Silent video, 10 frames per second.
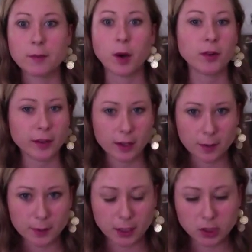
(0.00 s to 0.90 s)
Perfect
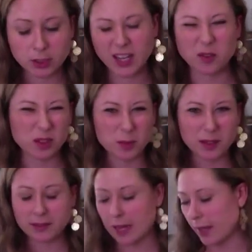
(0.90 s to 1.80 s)
combination. Go a little
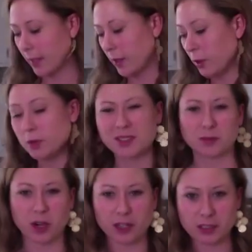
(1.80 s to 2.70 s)
bit of Italian, throw in
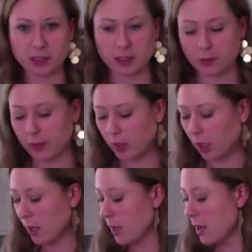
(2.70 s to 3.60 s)
some rice, it's the
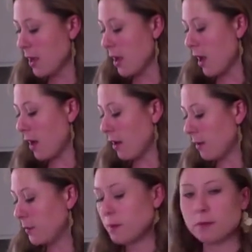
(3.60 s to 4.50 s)
filler.
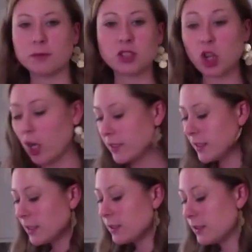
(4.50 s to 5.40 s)
The
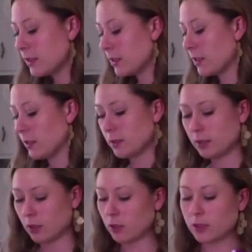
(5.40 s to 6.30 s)
sauces, the
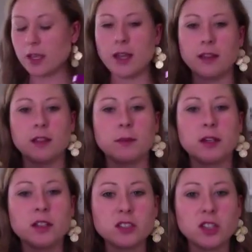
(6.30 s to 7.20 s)
salsa and the
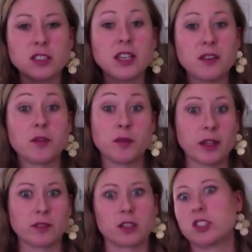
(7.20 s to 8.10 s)
marinara sauce give it
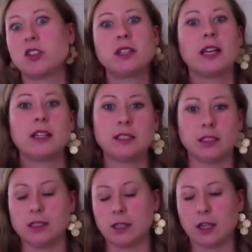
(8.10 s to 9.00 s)
flavor, so you don't need any
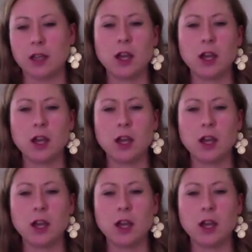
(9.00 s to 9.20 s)
seasoning.